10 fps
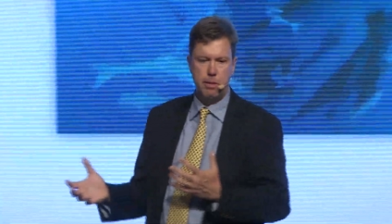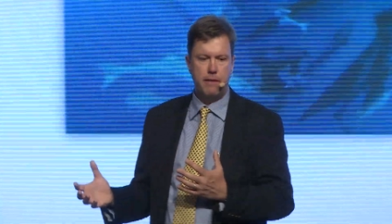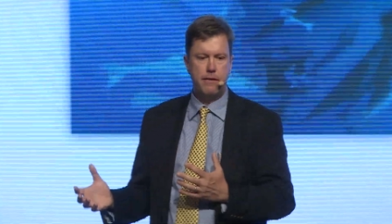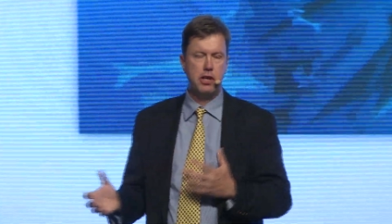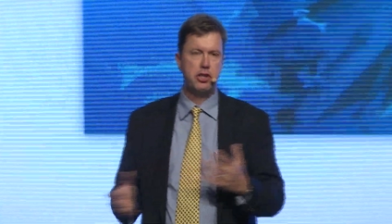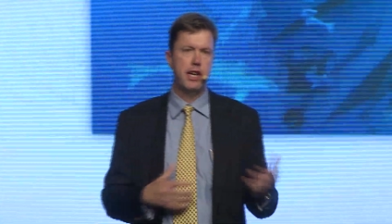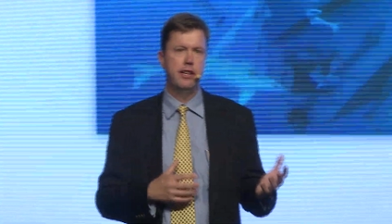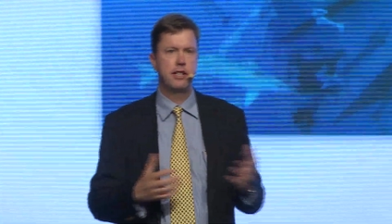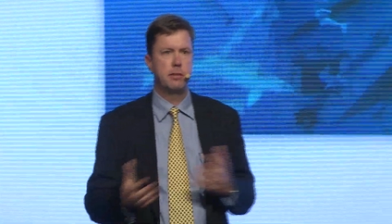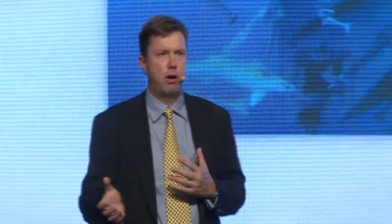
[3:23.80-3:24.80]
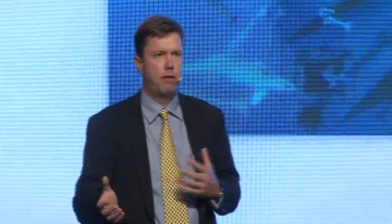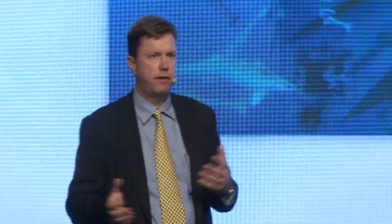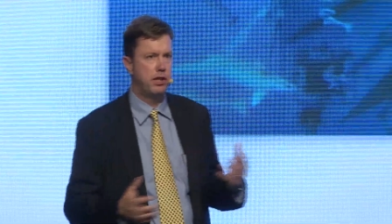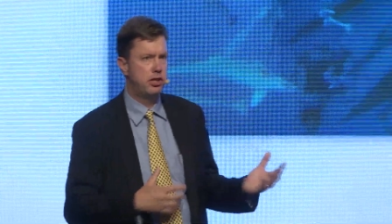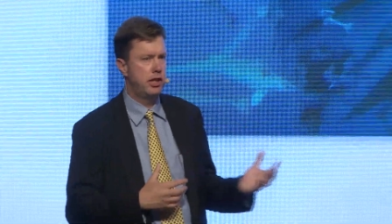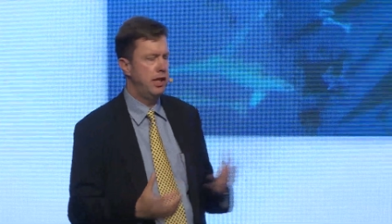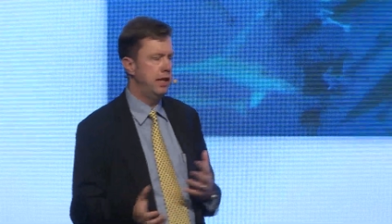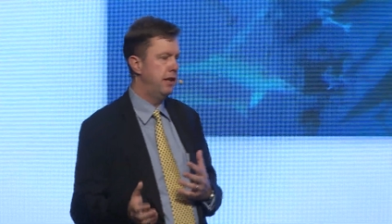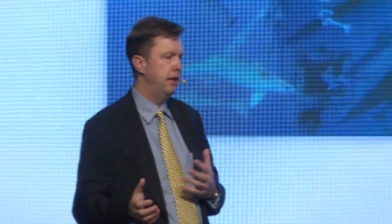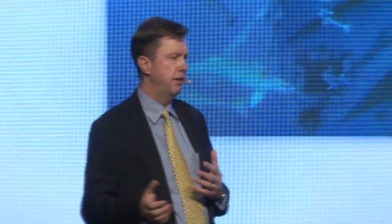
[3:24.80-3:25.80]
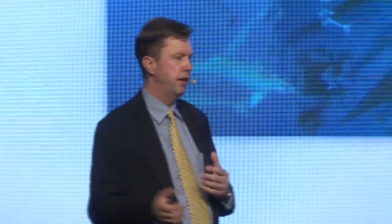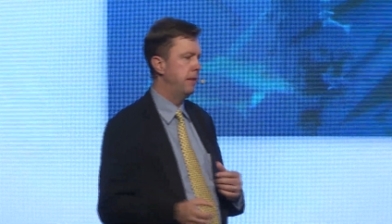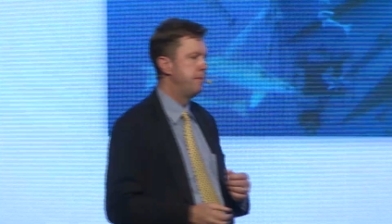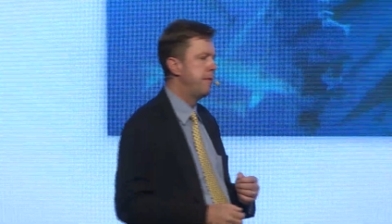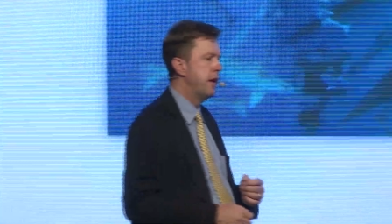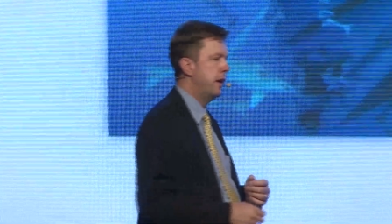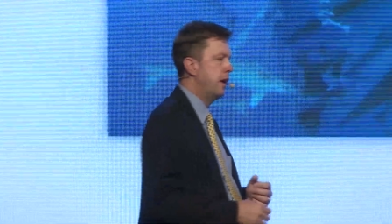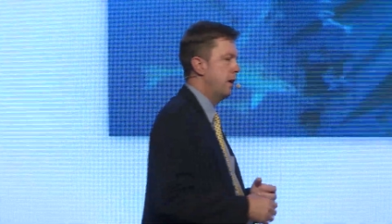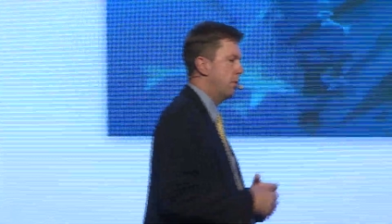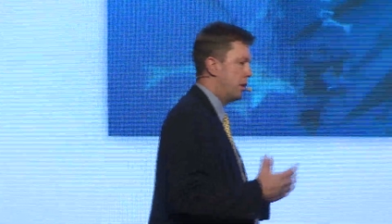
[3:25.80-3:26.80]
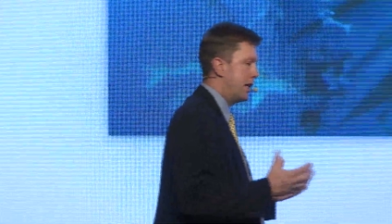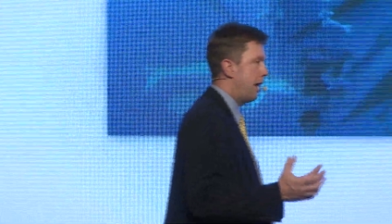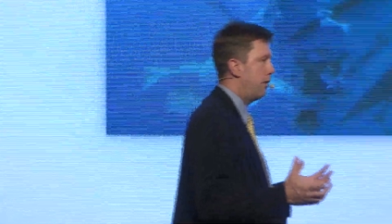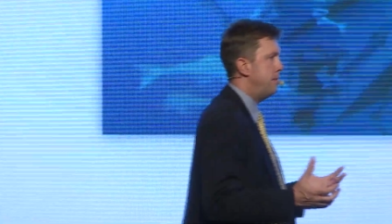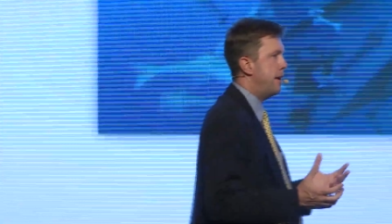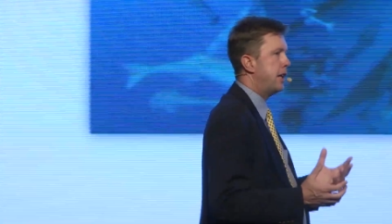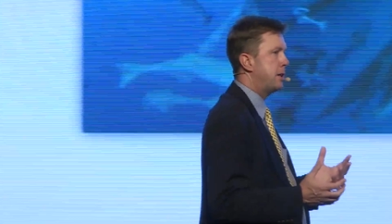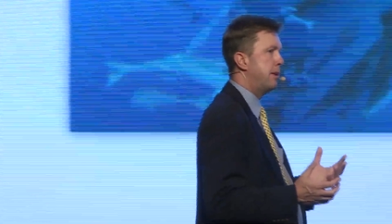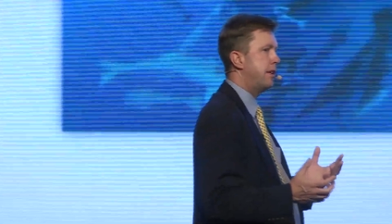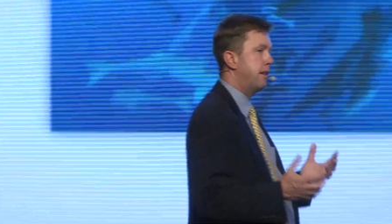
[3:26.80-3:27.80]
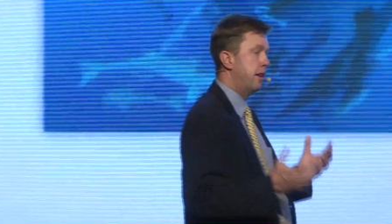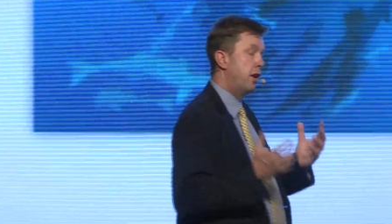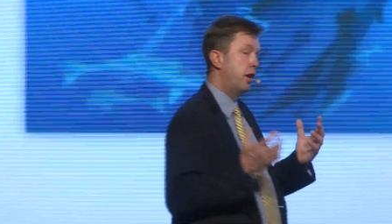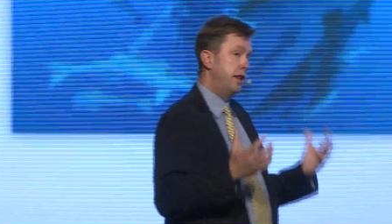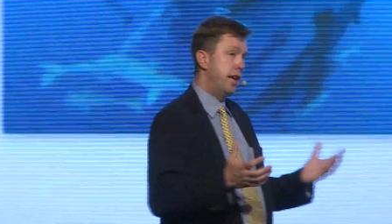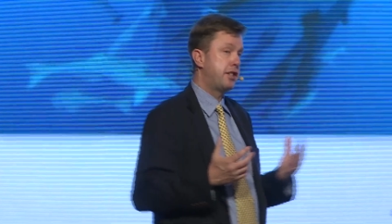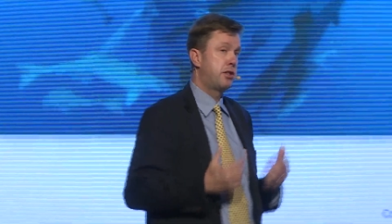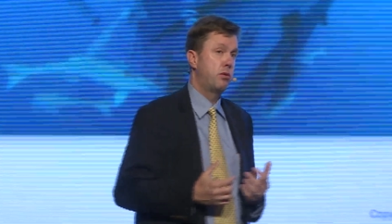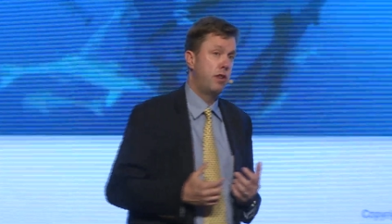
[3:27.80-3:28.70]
the big fish and the small fish to eat evenly. Mortality management, yes,